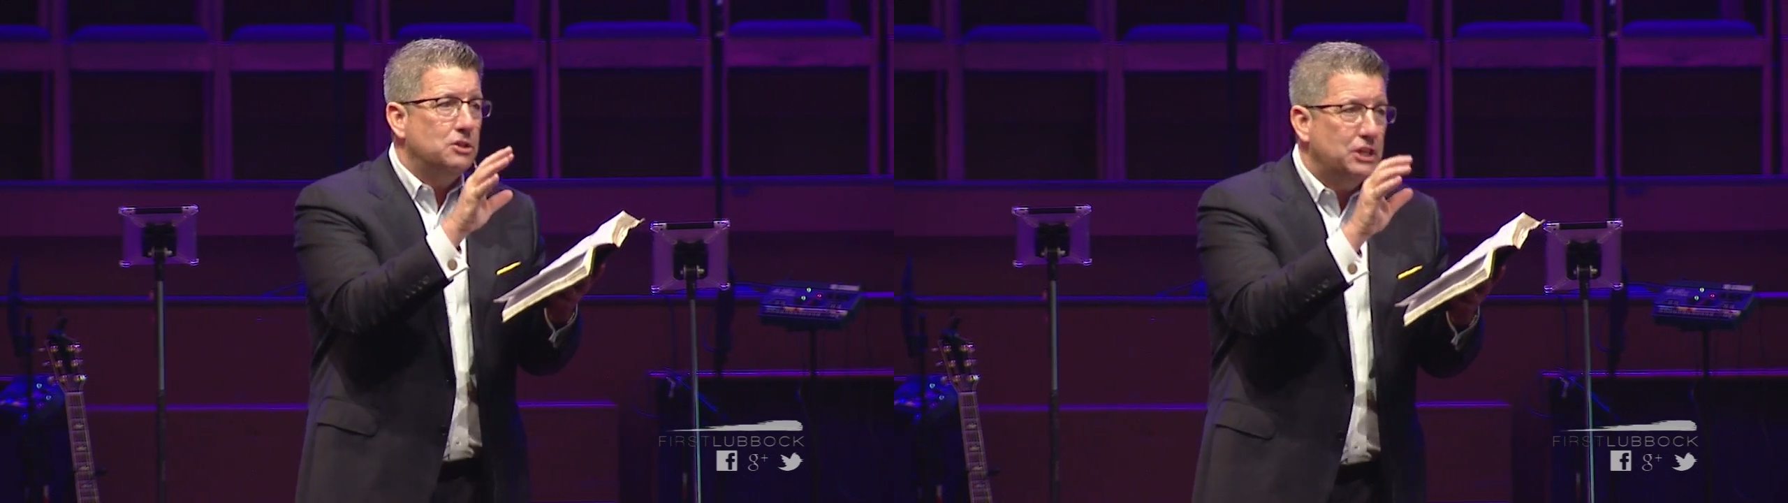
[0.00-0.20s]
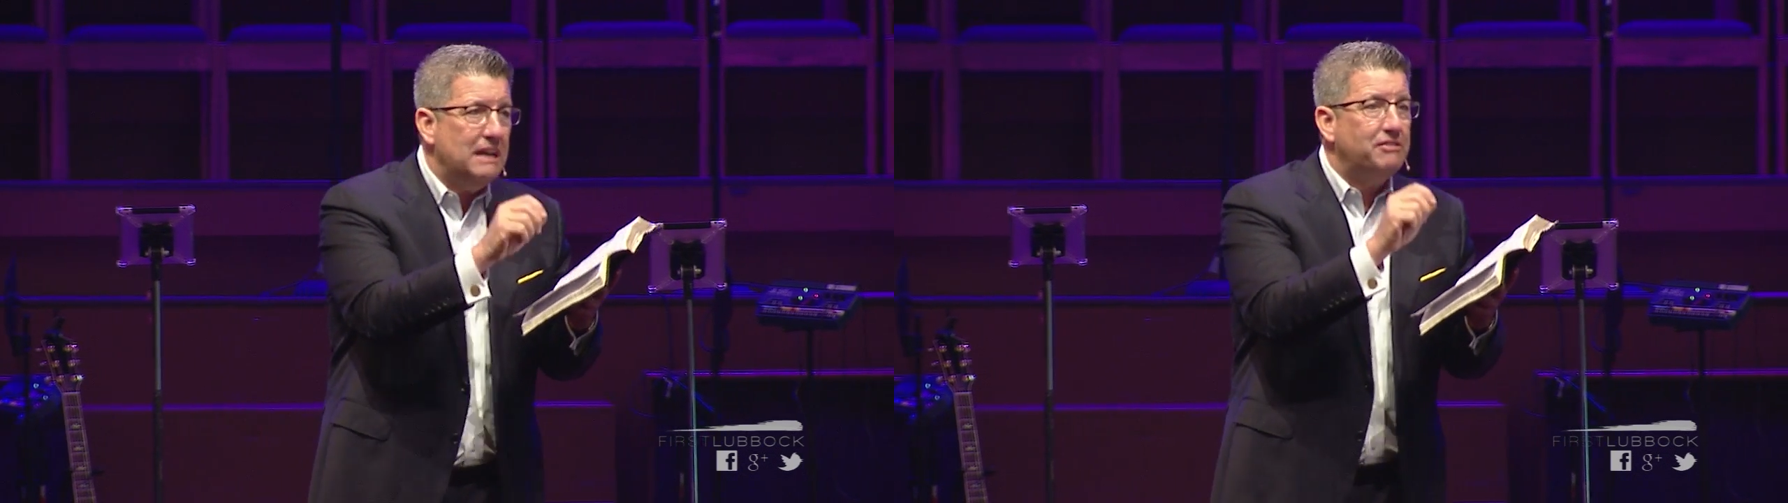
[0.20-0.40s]

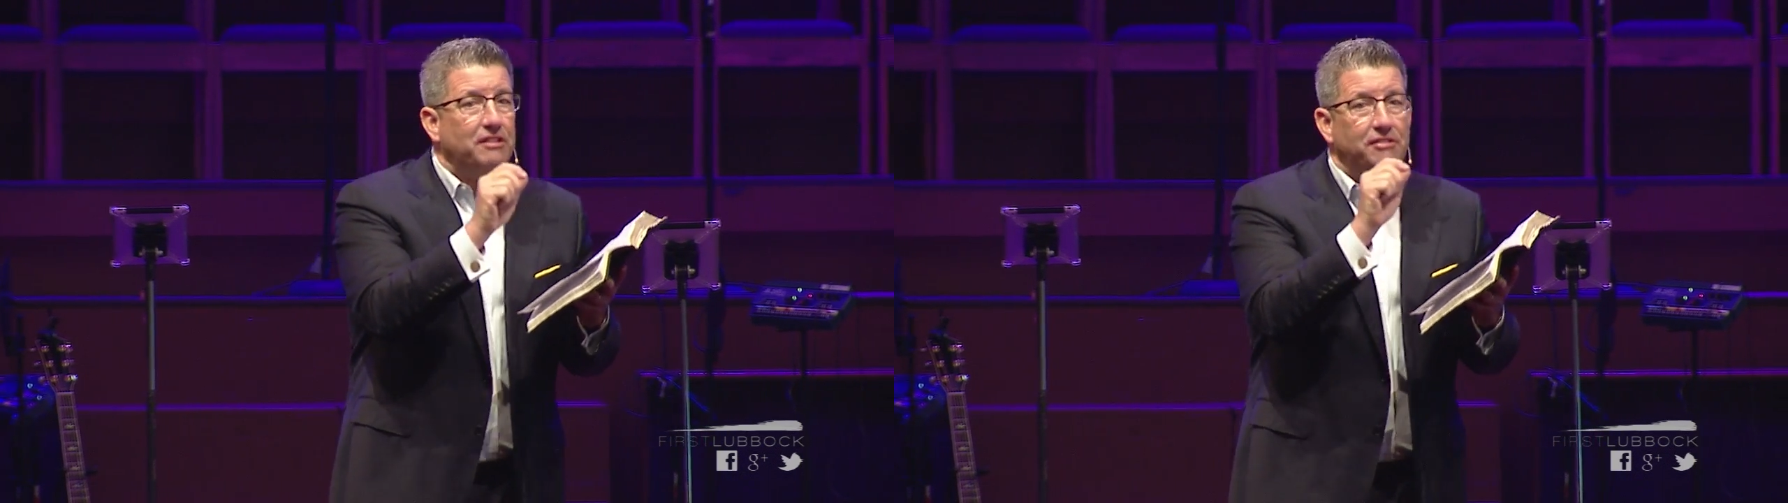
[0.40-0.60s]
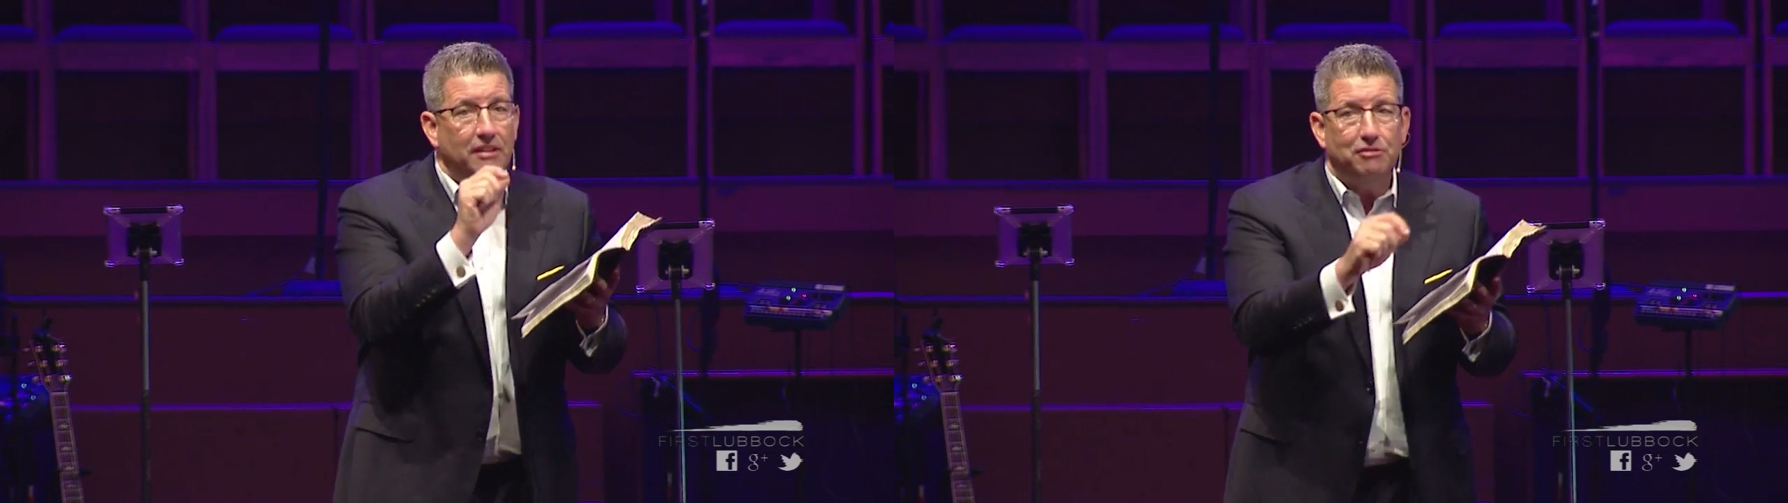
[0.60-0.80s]

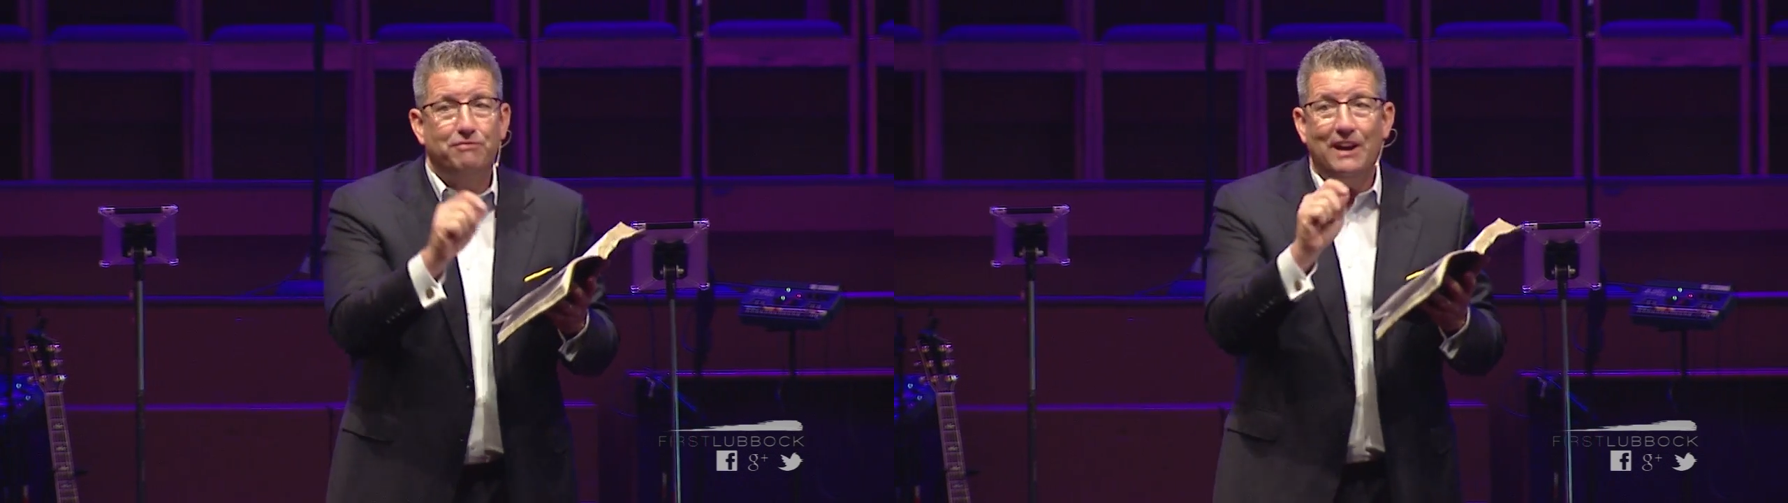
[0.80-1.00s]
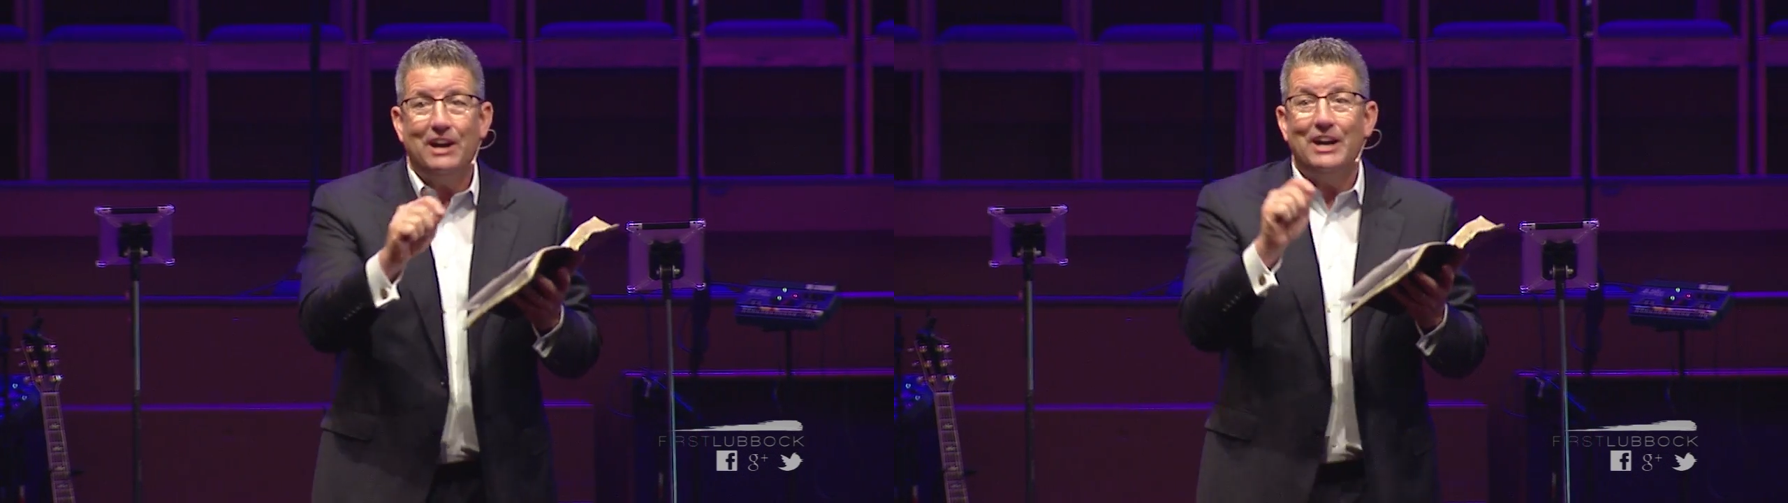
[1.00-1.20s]
Jesus is
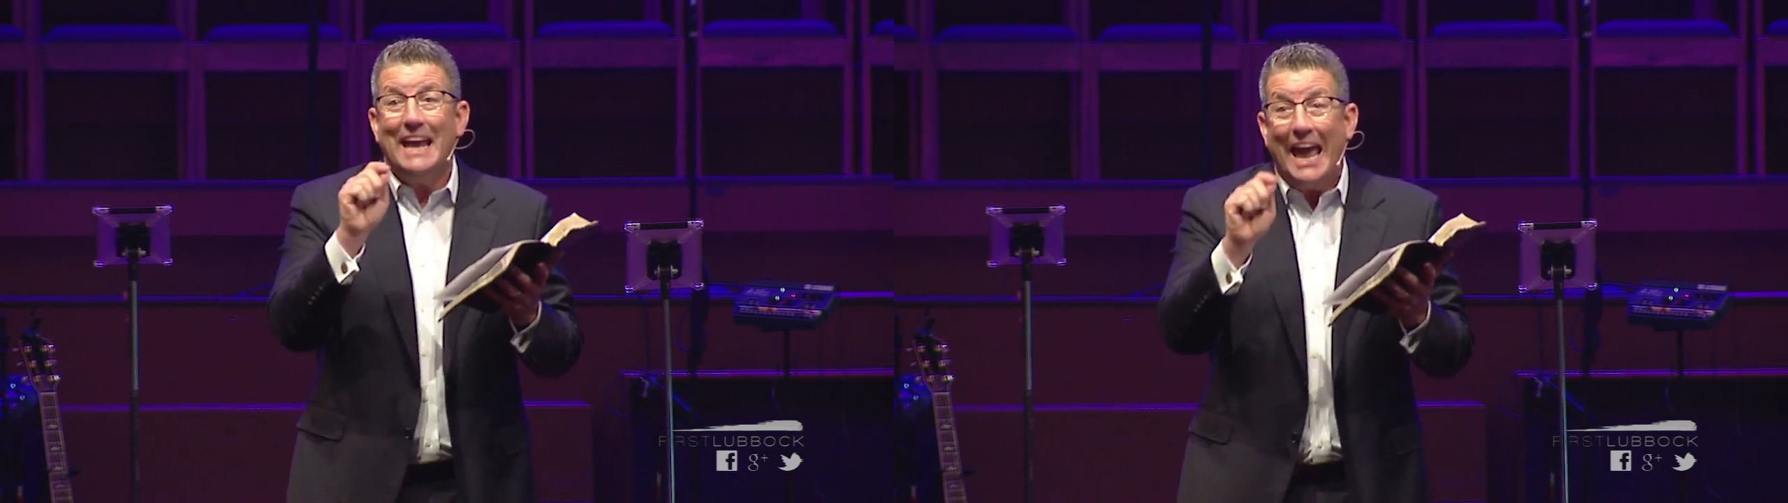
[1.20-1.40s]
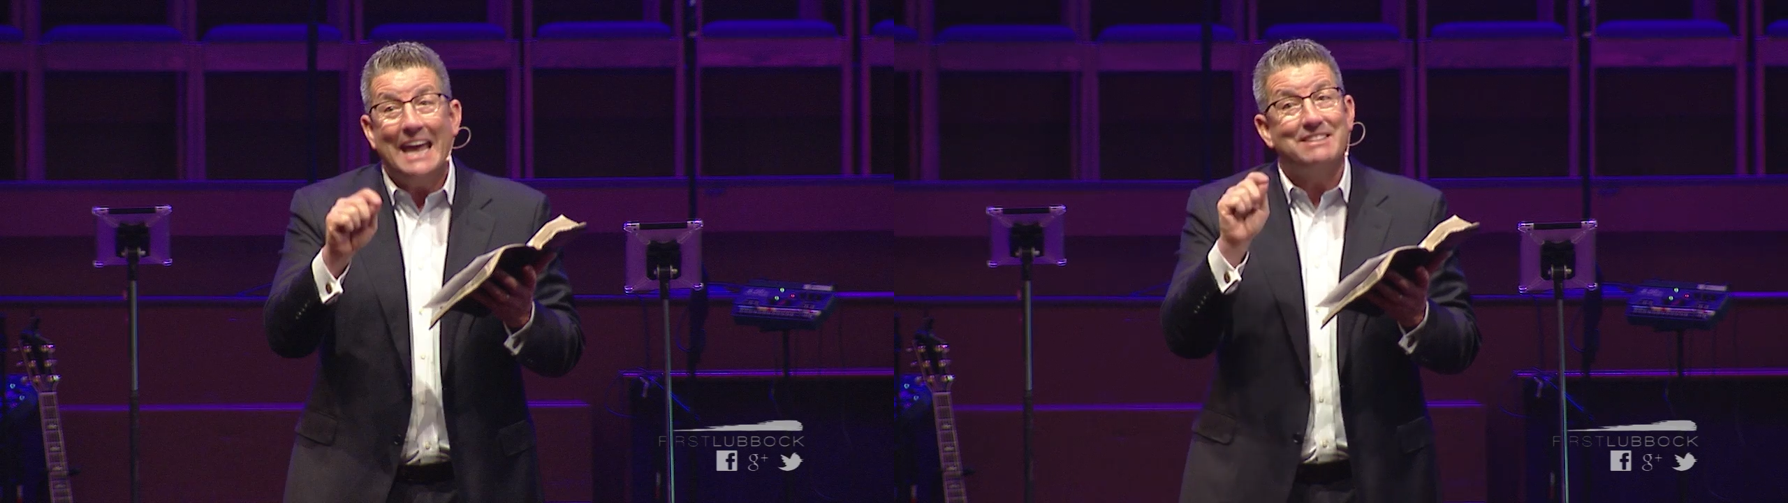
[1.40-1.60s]

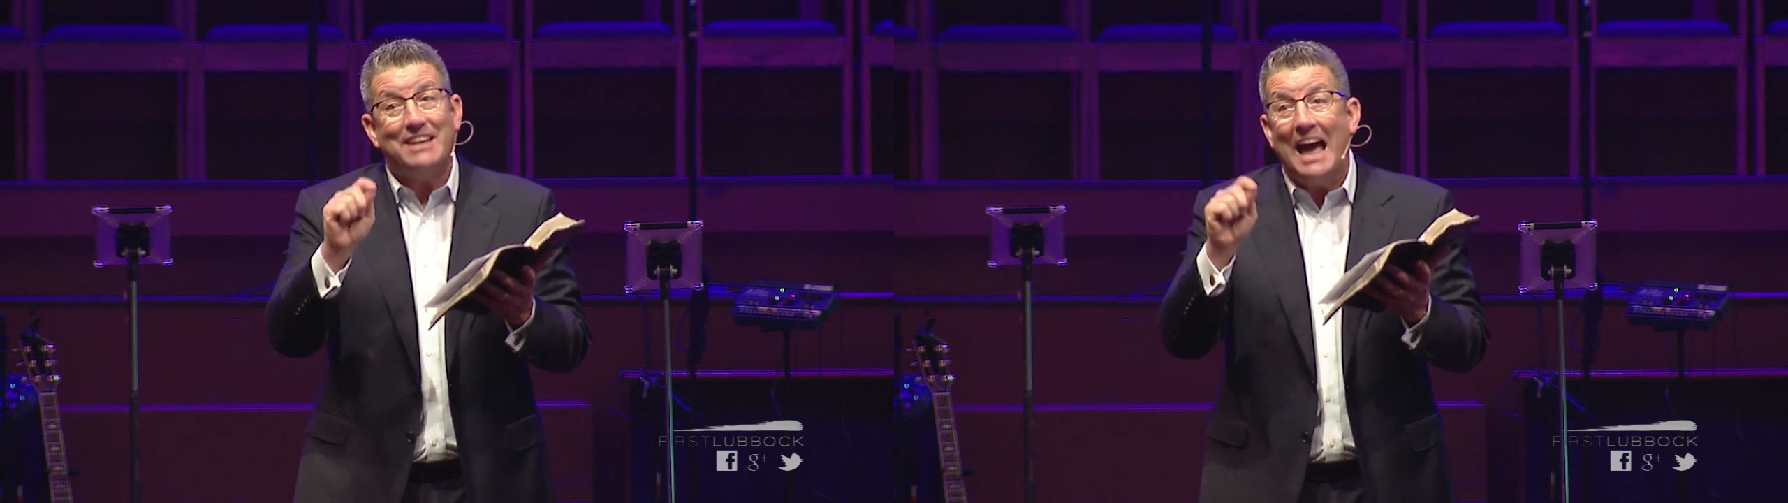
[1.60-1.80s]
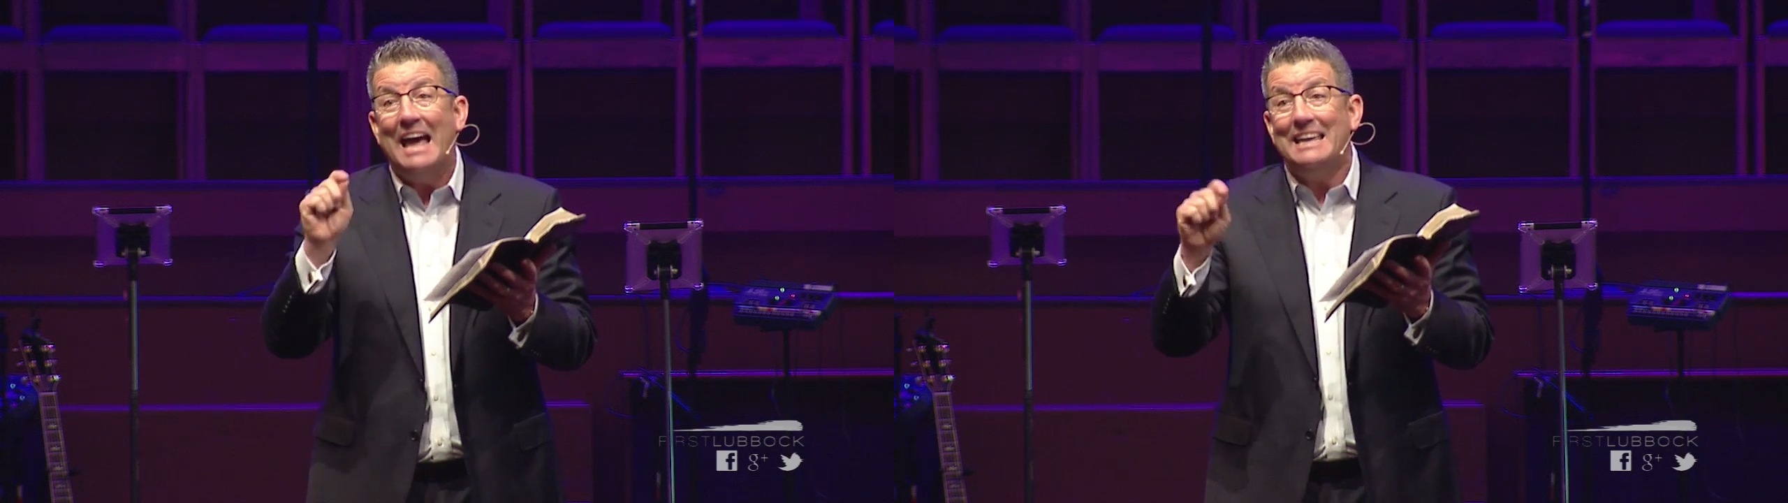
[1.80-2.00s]
very
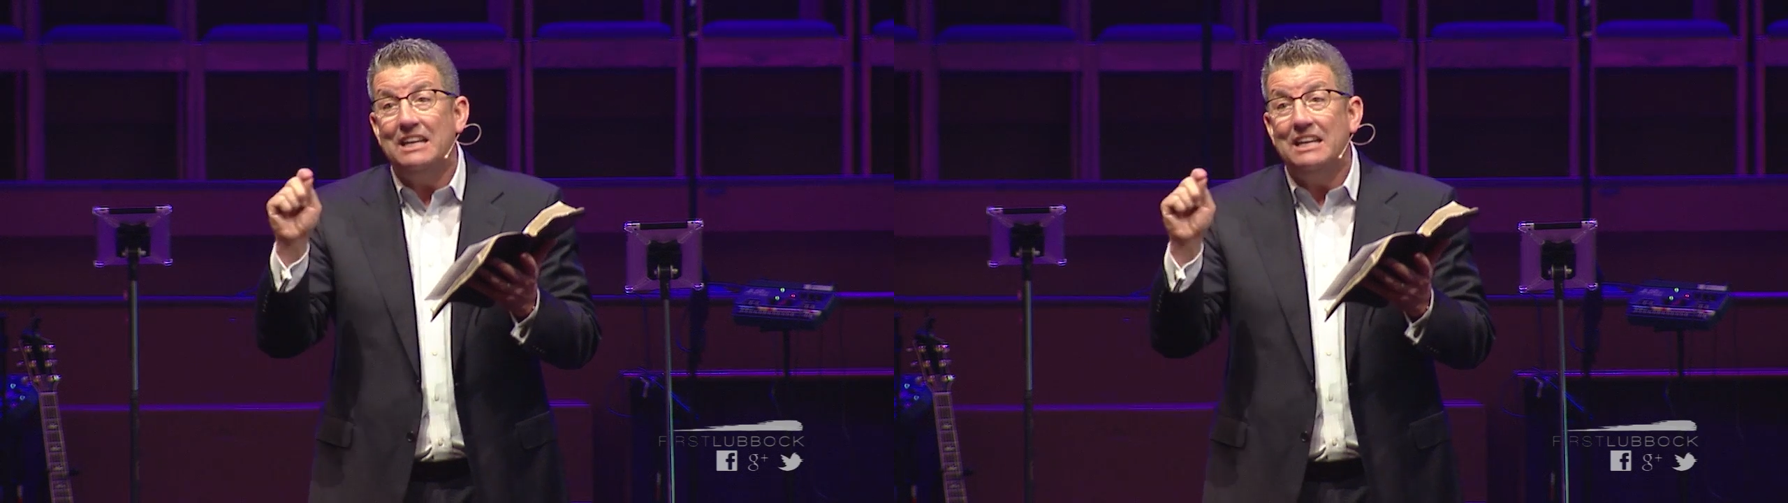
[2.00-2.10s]
anti